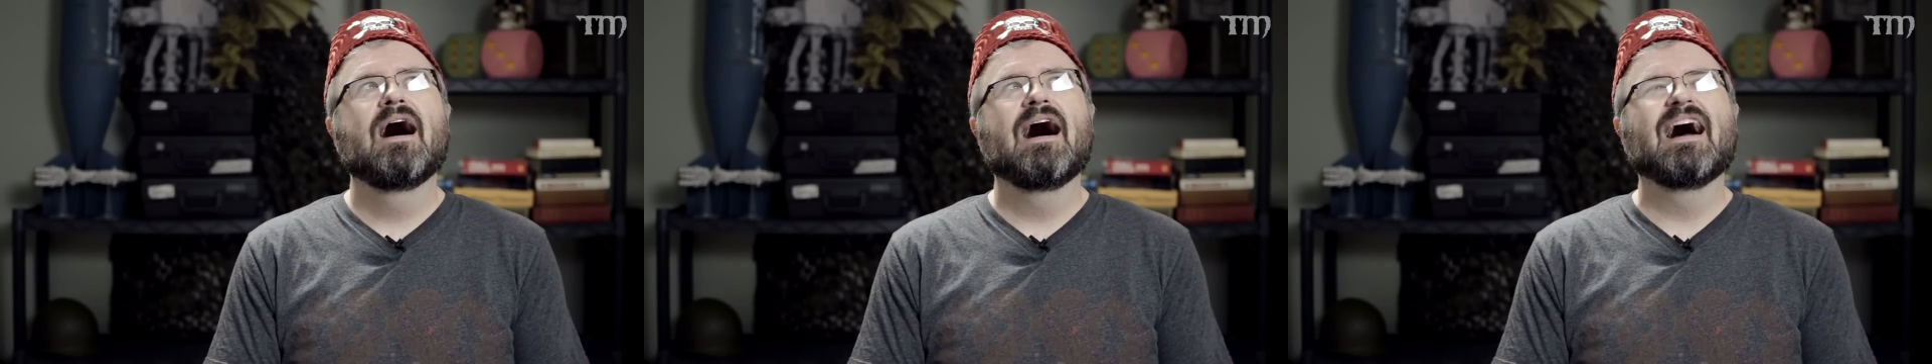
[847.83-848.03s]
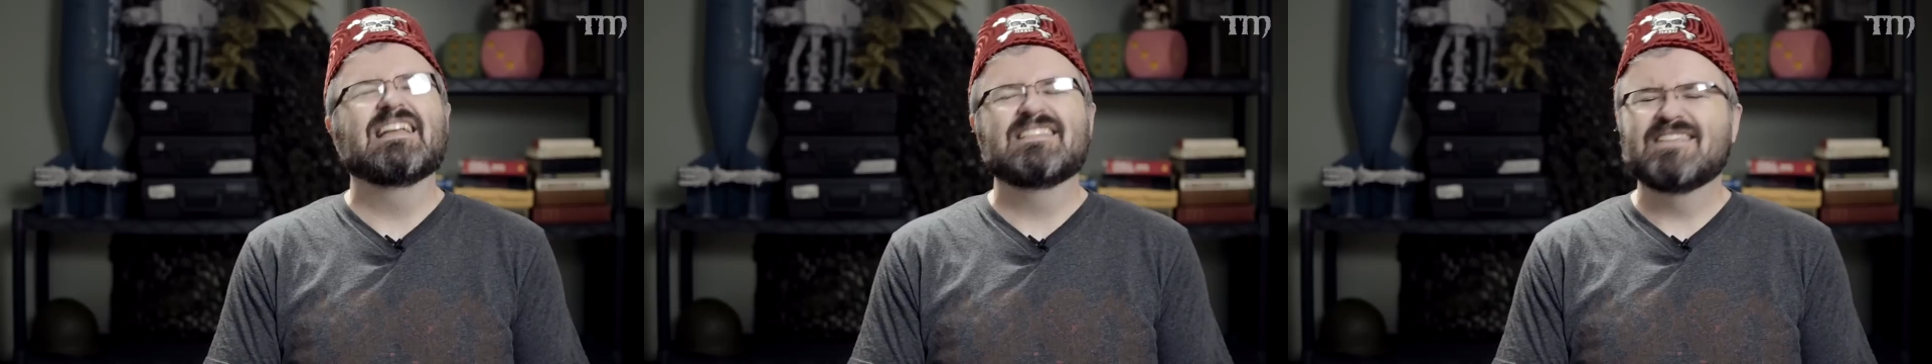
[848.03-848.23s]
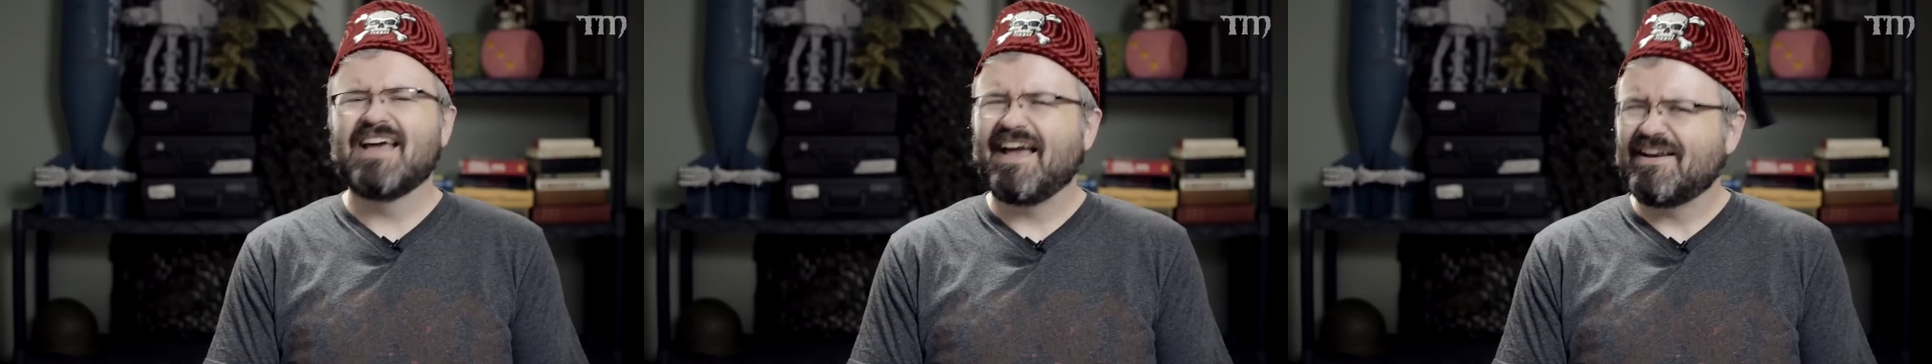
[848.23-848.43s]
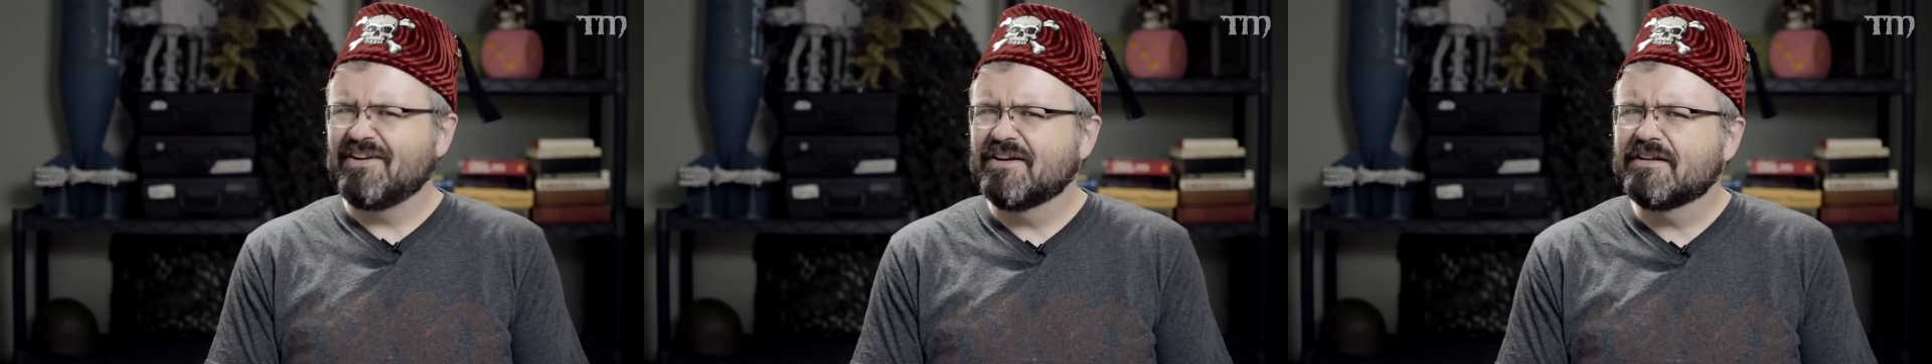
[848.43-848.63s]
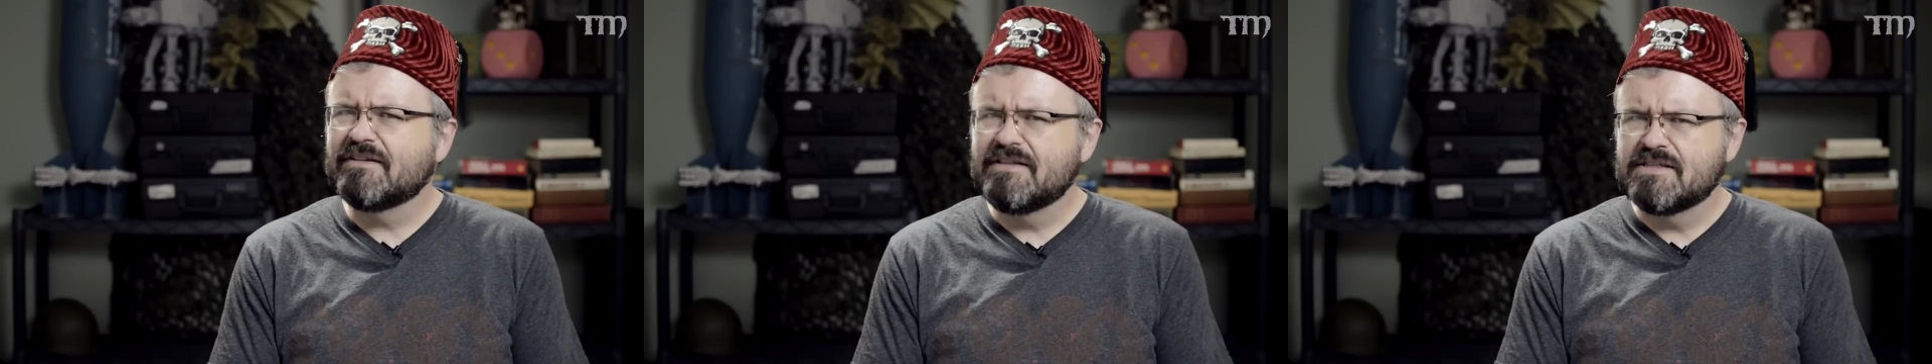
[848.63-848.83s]
I
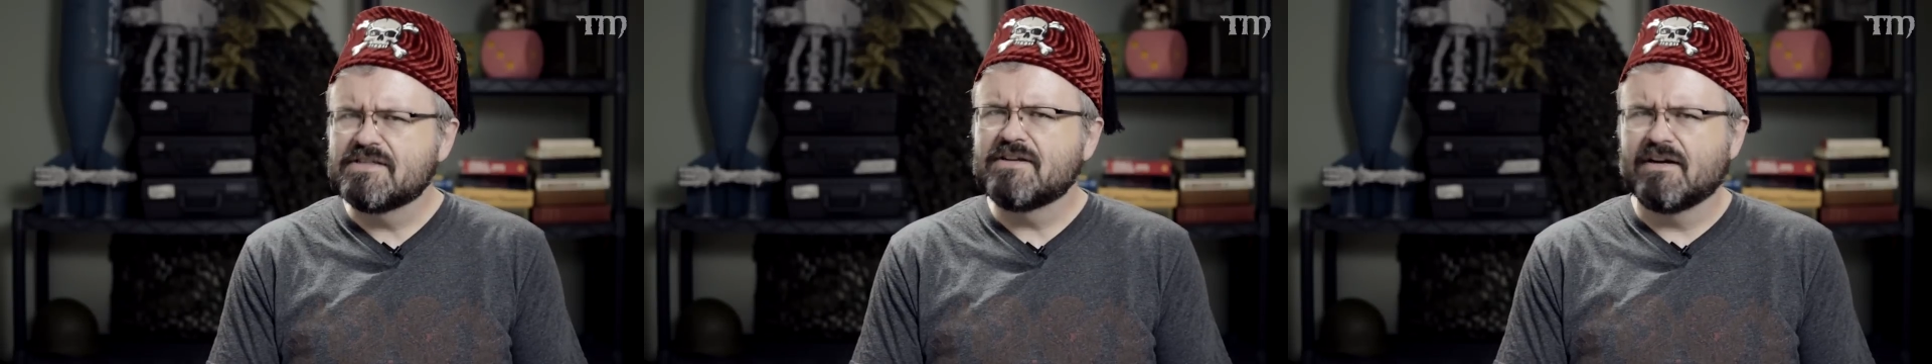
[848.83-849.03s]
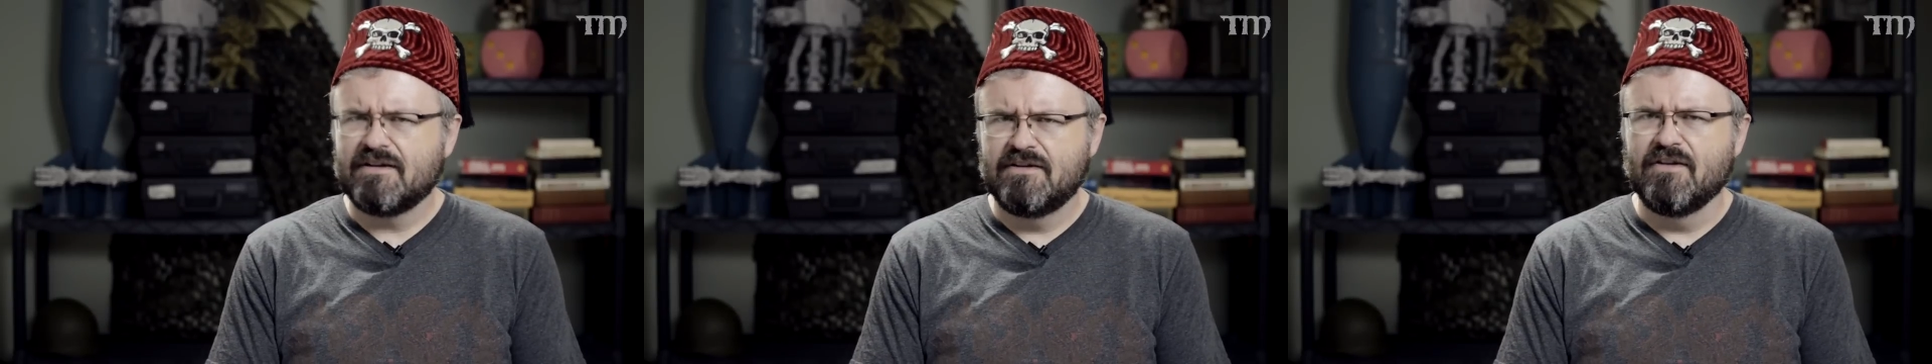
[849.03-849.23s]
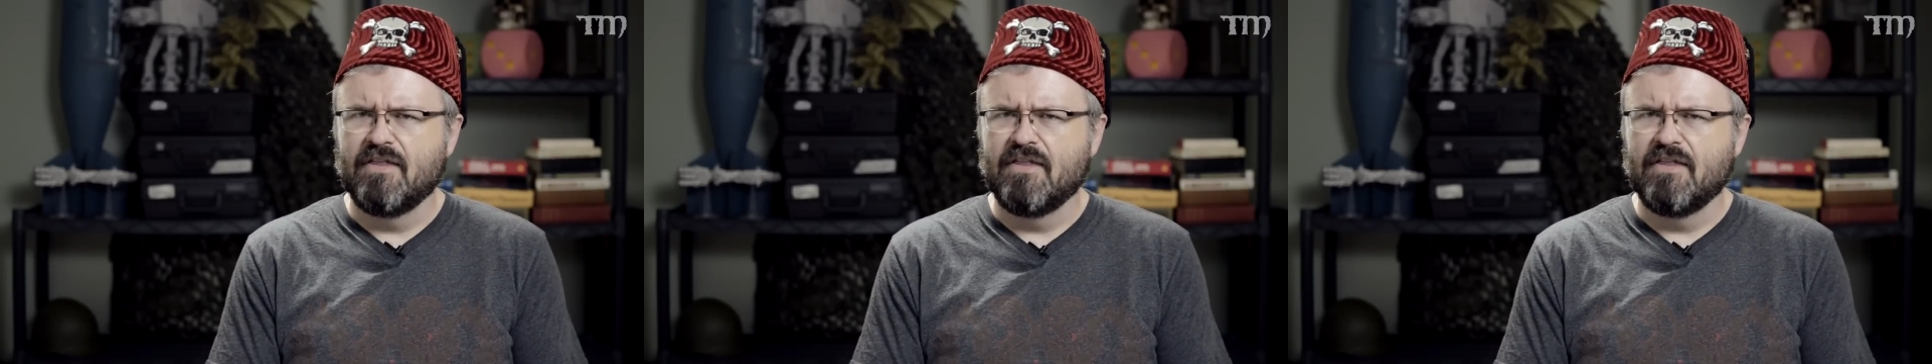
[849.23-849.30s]
technically stuck to